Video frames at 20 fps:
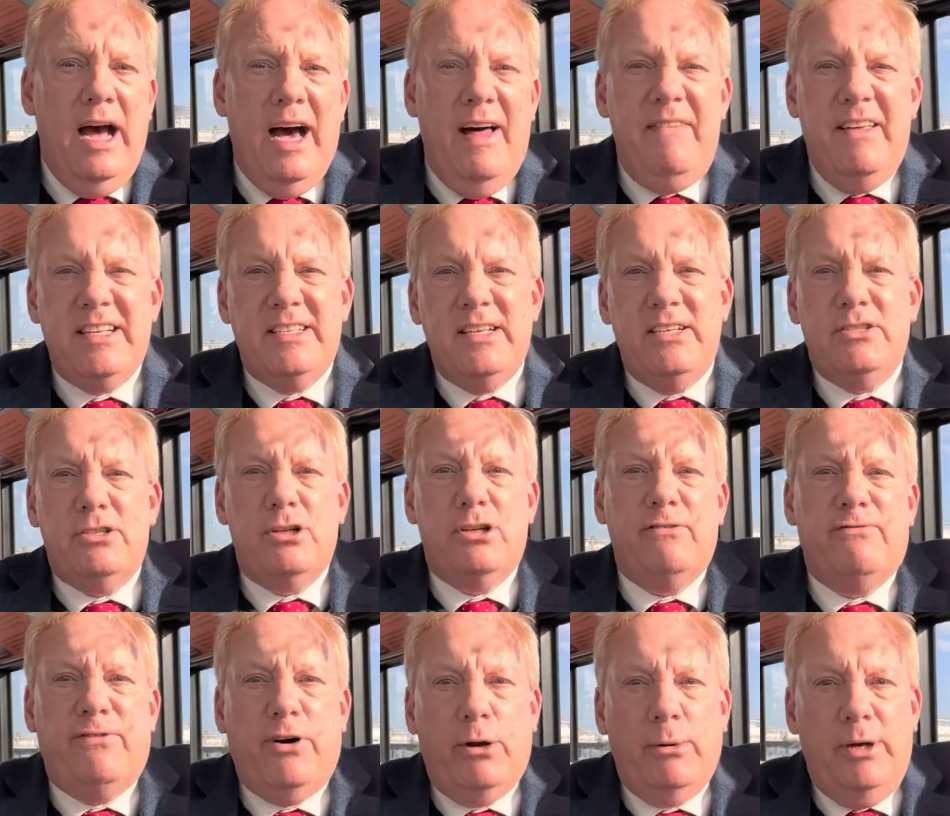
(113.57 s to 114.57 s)
And this is sort
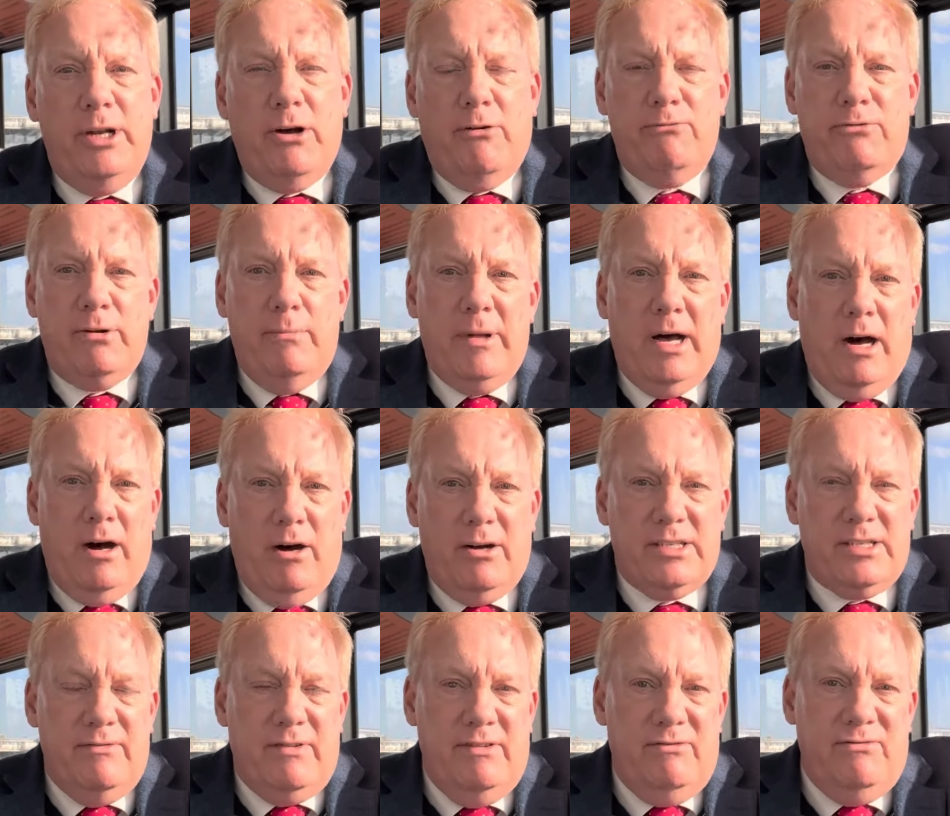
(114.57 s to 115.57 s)
of following on from the
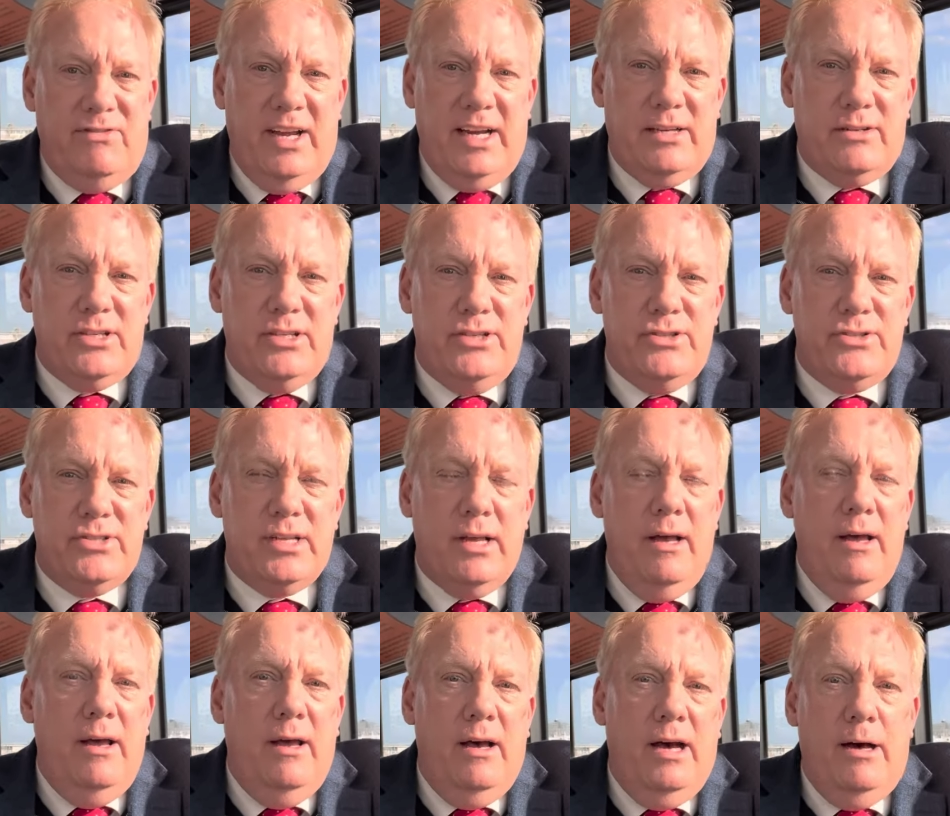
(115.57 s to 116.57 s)
Heart of Invictus,
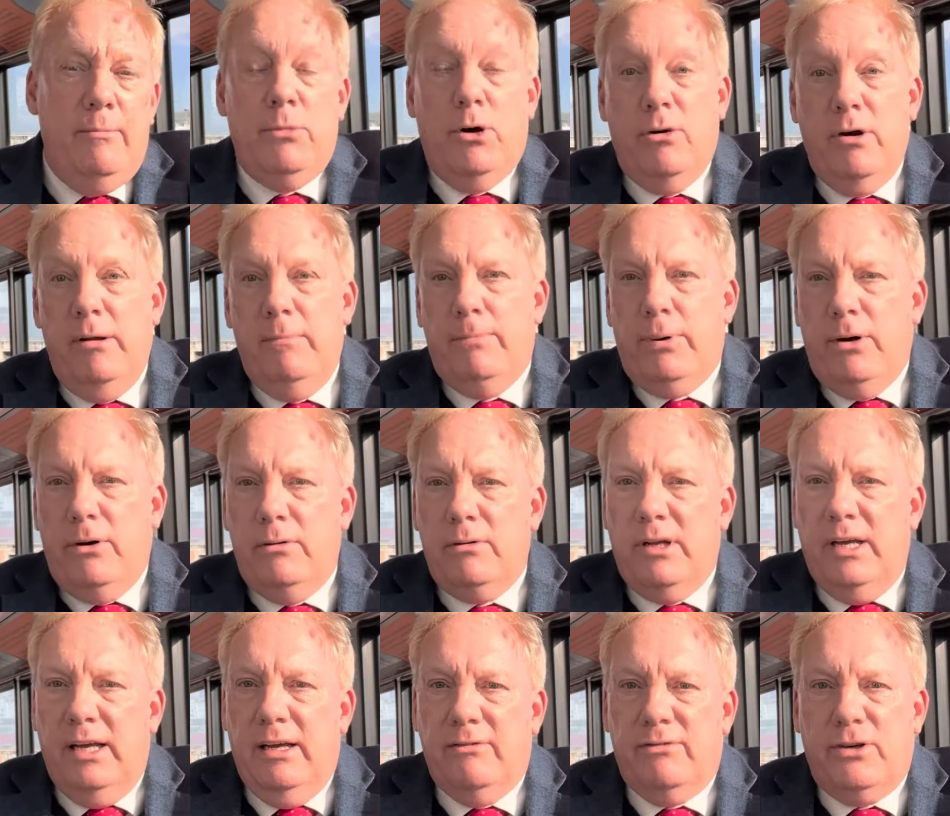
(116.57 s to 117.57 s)
and more
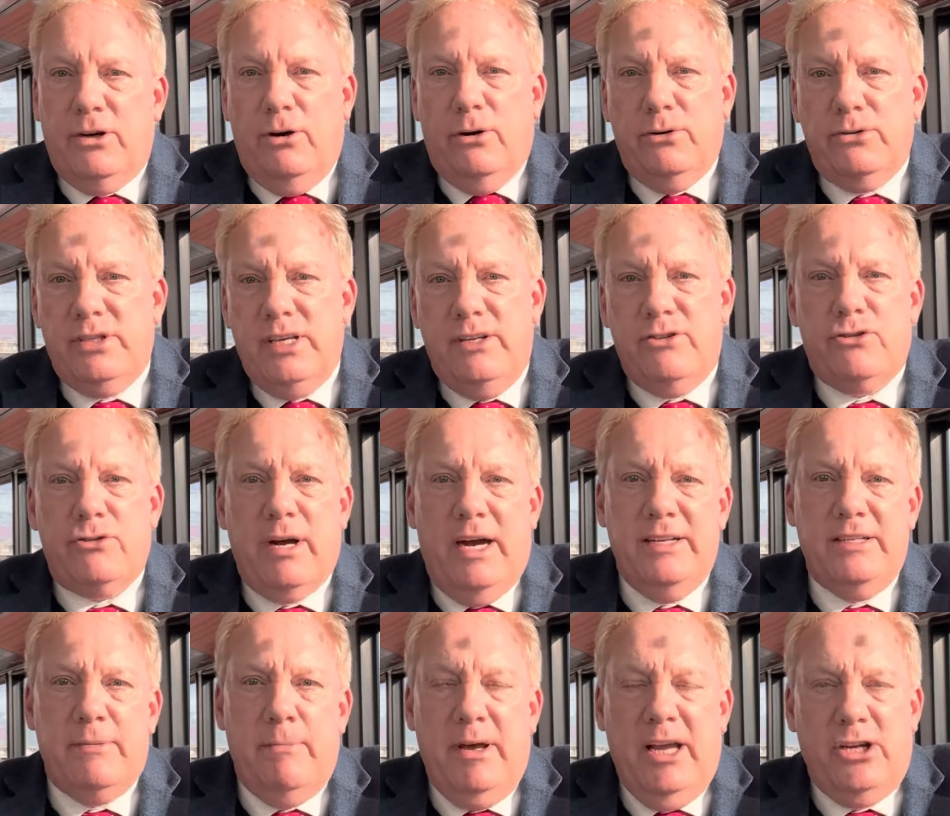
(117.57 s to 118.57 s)
importantly, of course, he's trying
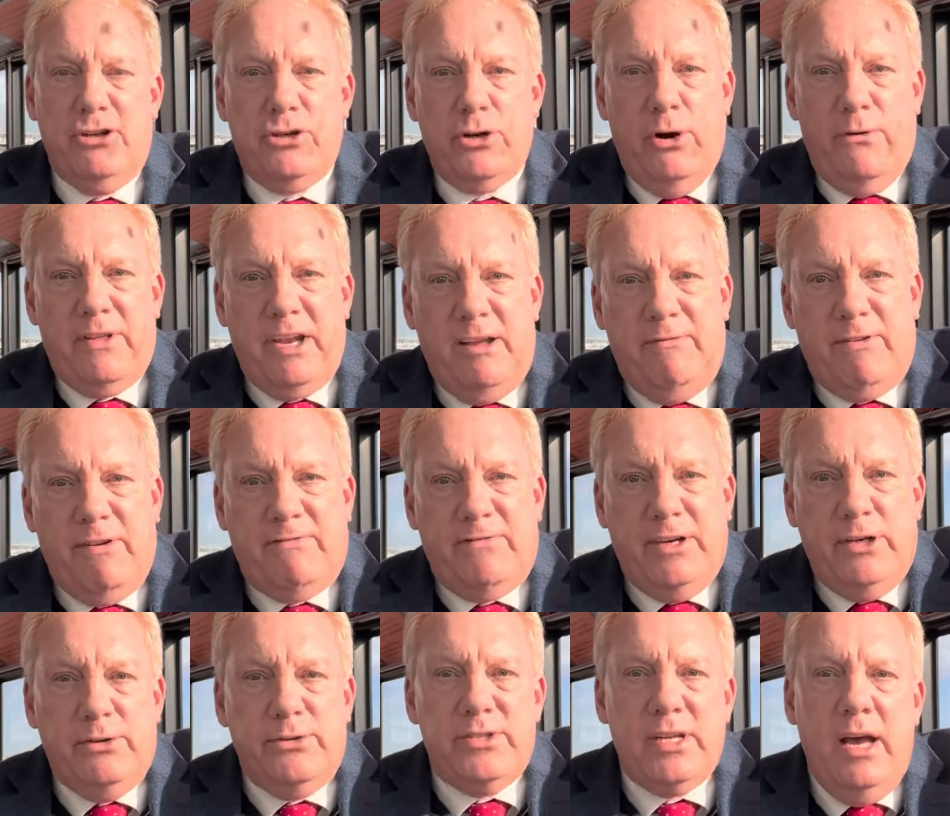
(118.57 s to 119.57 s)
to make sure that he
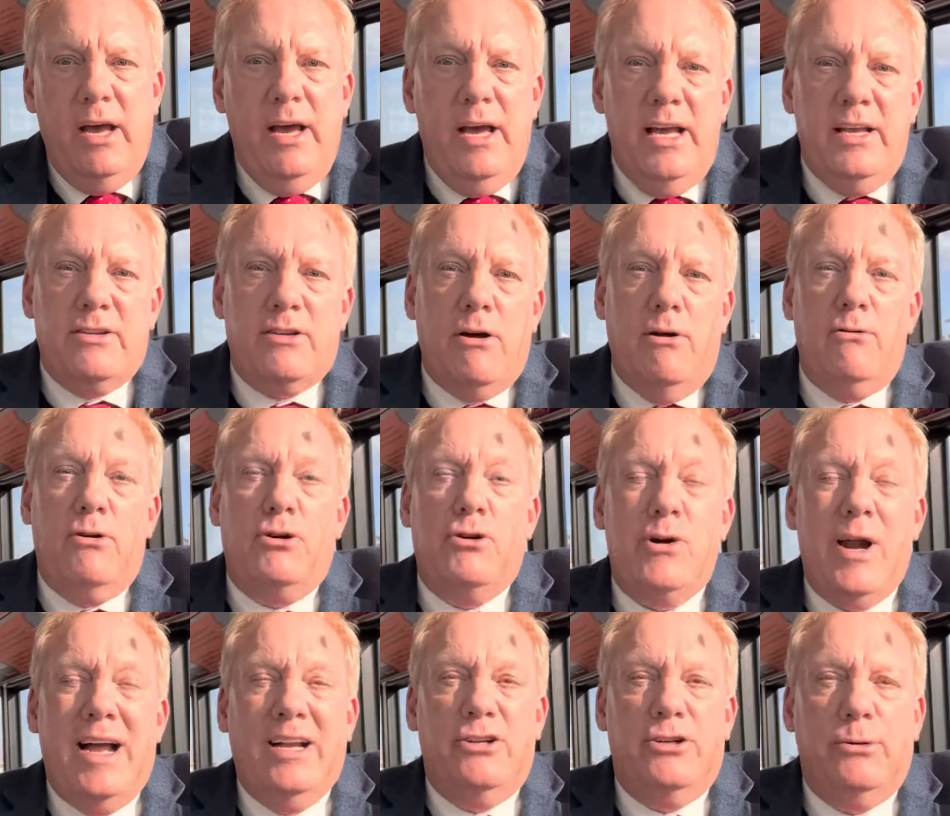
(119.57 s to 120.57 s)
fulfills his
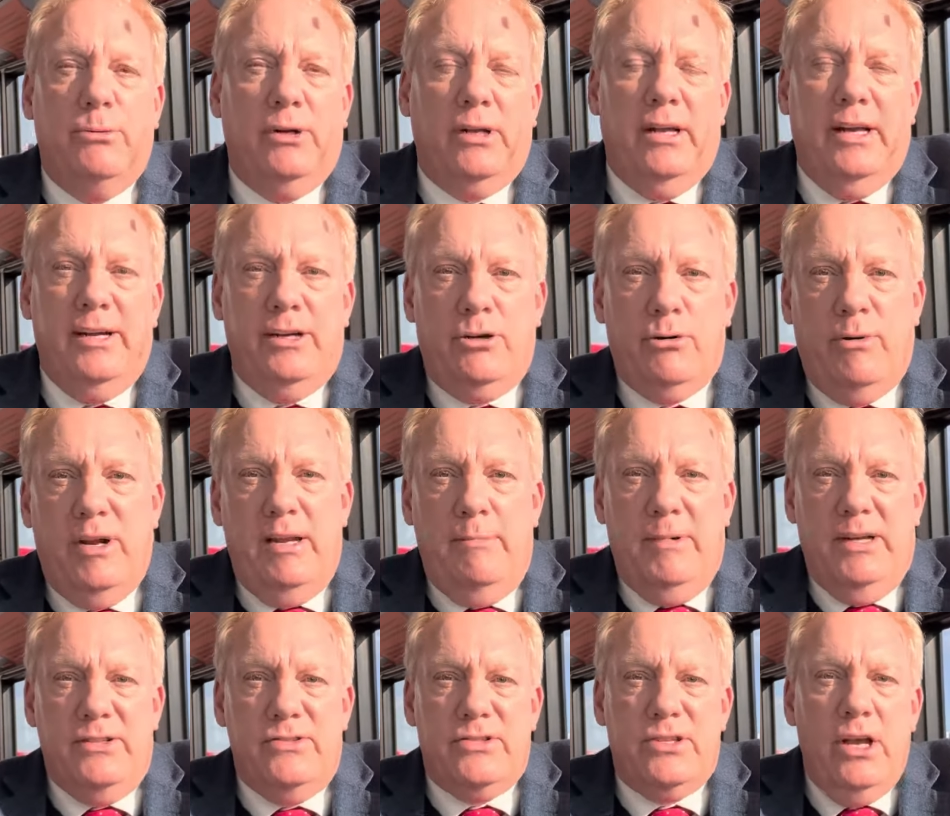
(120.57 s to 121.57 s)
contractual
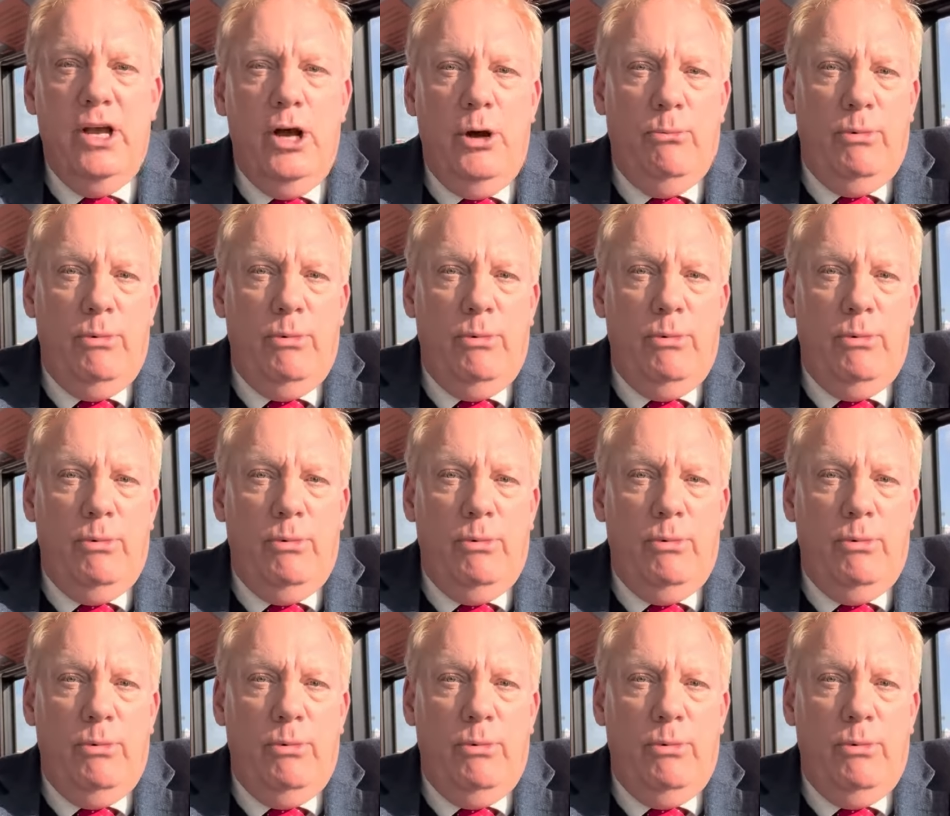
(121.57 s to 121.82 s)
agreements.